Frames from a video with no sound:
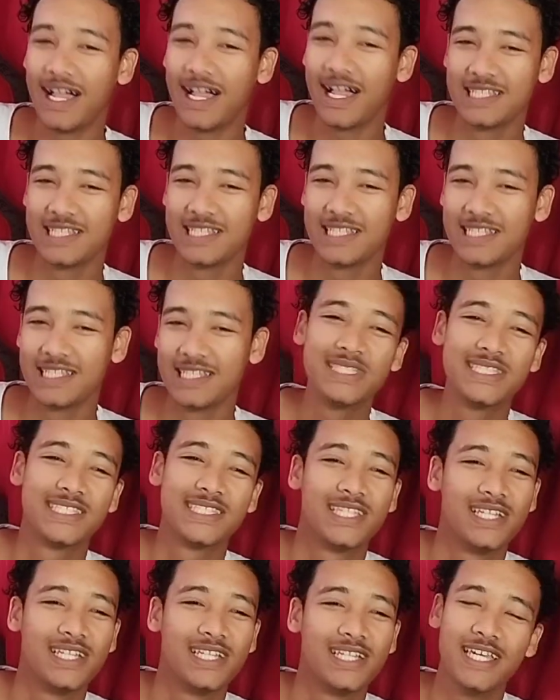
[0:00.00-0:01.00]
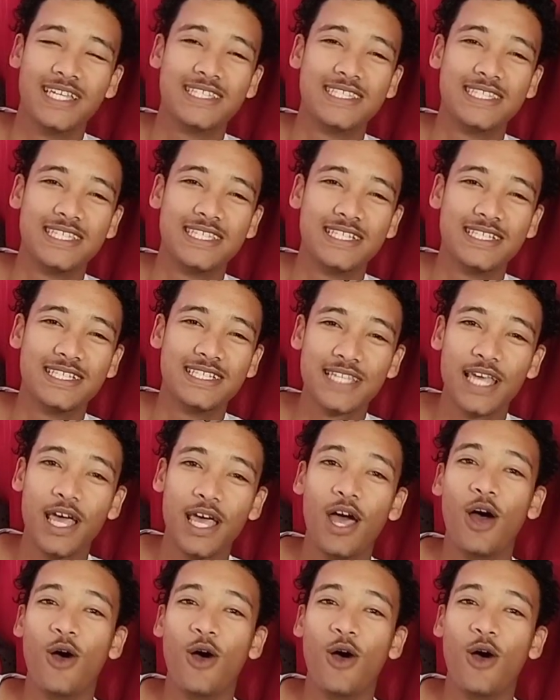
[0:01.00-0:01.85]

ultimate Sileighty is,